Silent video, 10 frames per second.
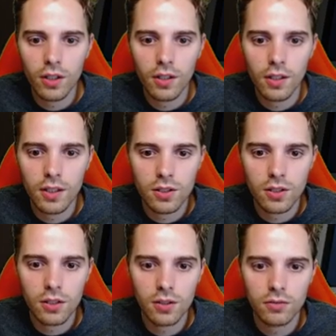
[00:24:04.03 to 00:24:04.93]
in hand.
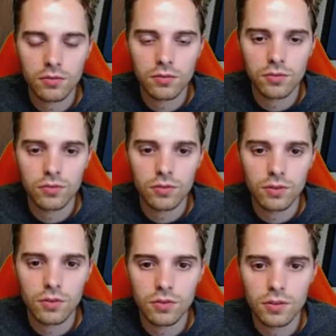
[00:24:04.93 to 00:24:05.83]

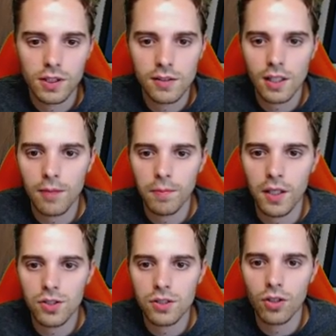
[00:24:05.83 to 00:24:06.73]
Sounds like a
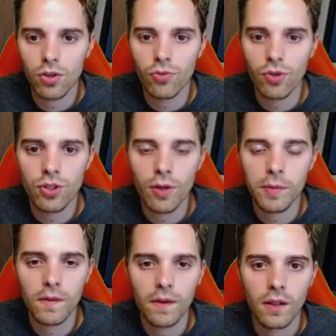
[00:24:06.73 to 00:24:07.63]
plan. Just gonna go for
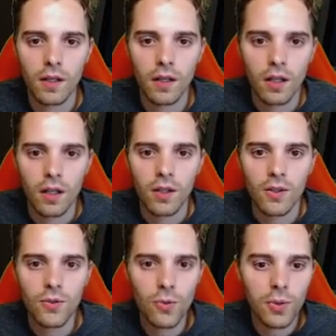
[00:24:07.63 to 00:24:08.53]
Intrepid.
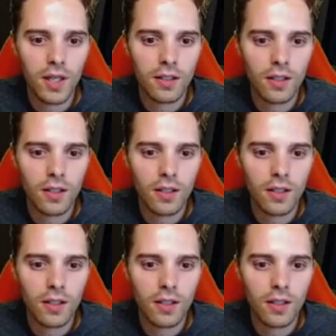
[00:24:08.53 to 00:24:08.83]
Ooh, we get